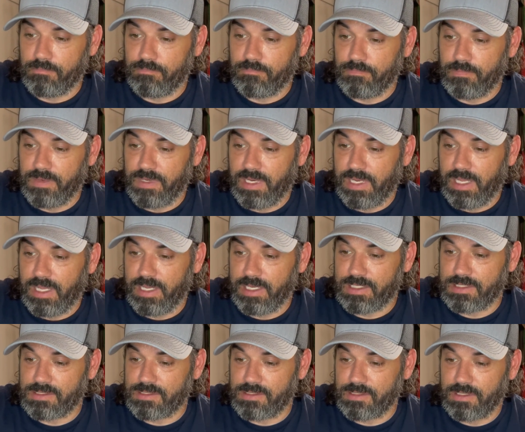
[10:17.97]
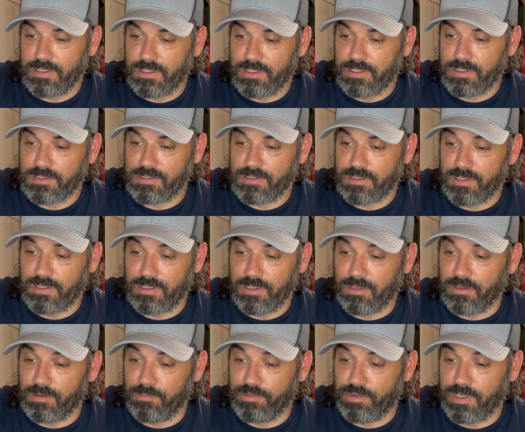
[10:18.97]
Next is
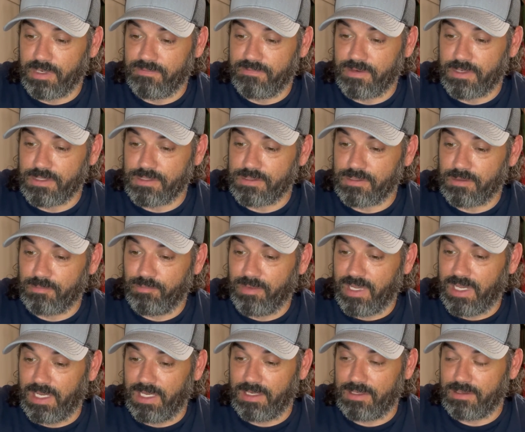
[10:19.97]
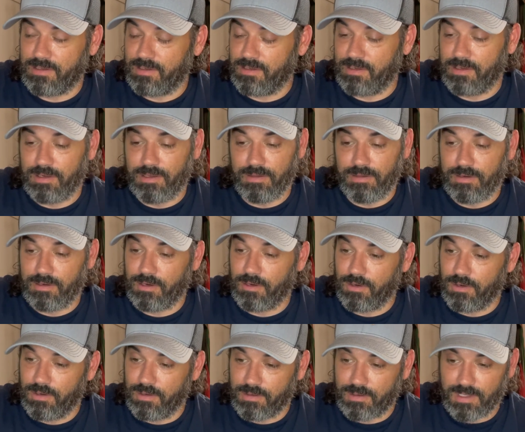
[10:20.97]
another pretty versatile bait, another
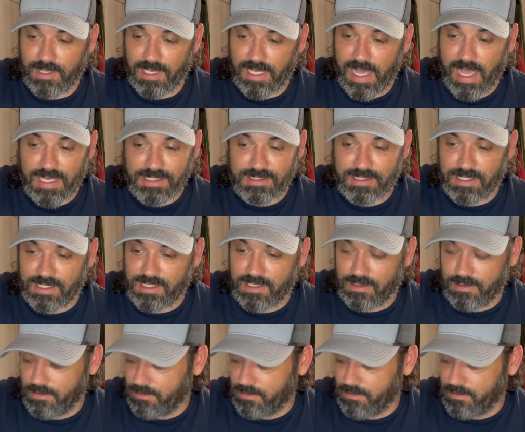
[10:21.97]
classic